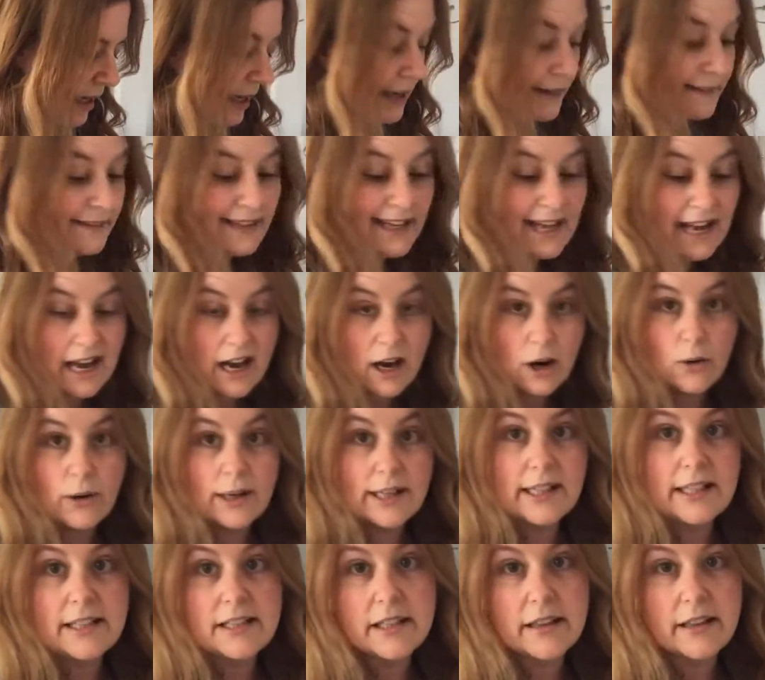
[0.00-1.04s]
And now
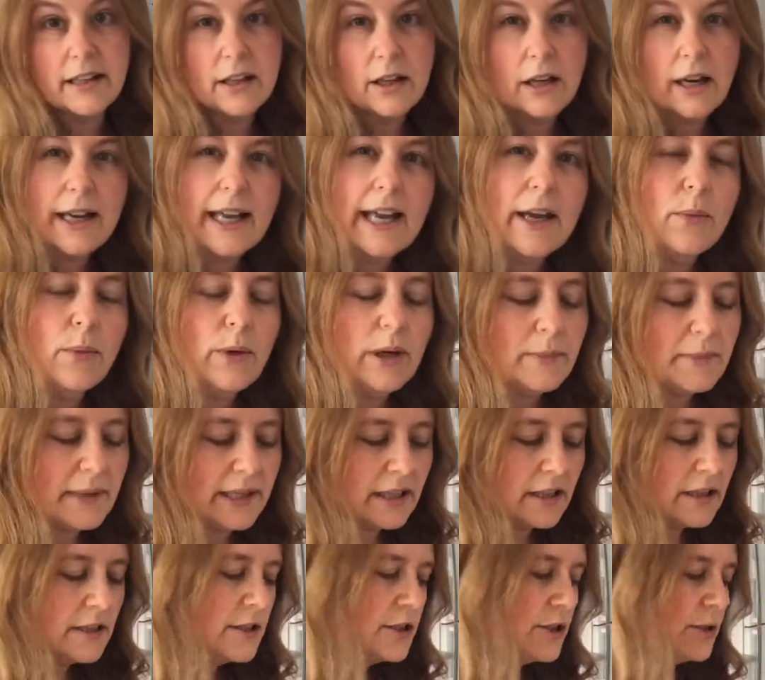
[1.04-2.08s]
I need to think, okay, what am I
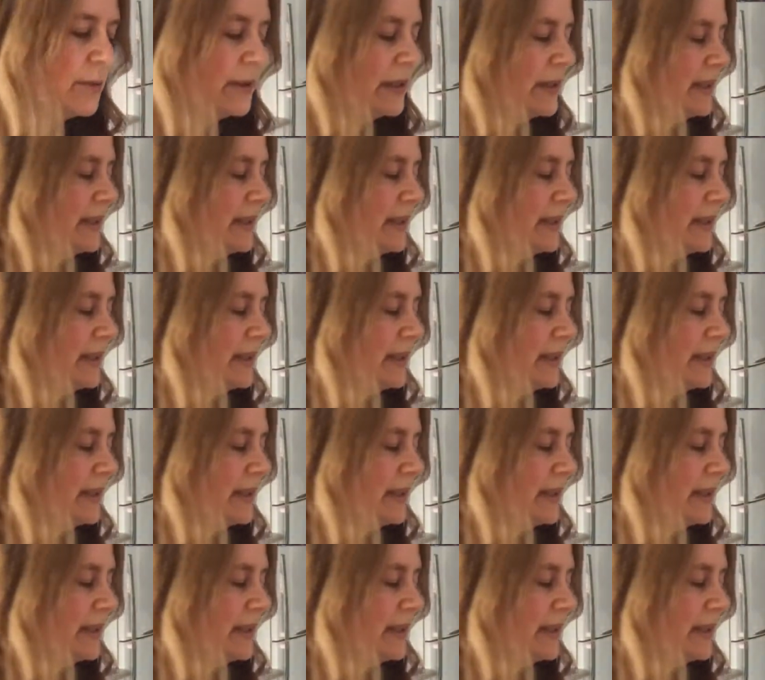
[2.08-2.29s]
going to do